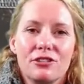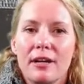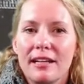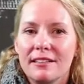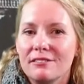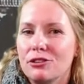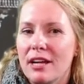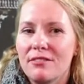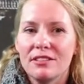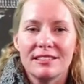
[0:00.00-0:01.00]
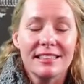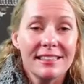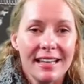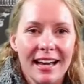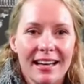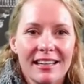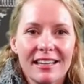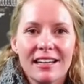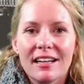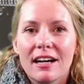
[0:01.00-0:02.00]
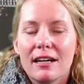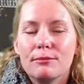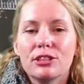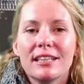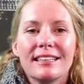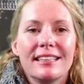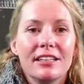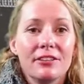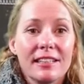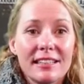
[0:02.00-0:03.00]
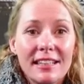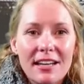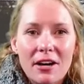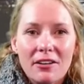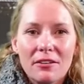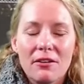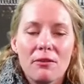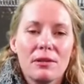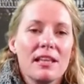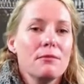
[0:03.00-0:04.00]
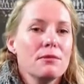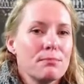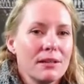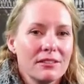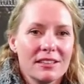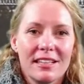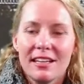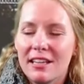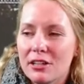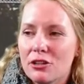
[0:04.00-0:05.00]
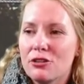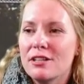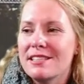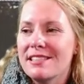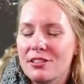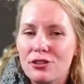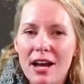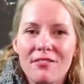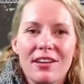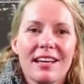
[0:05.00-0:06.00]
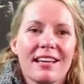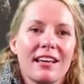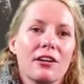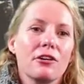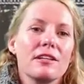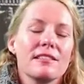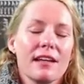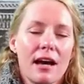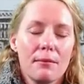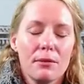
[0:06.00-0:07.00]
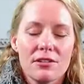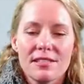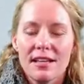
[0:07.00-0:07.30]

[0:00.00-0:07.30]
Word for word: Train travel did that. Um, just like the Erie Canal, um, when it was built, it increased the traffic, it increased commerce.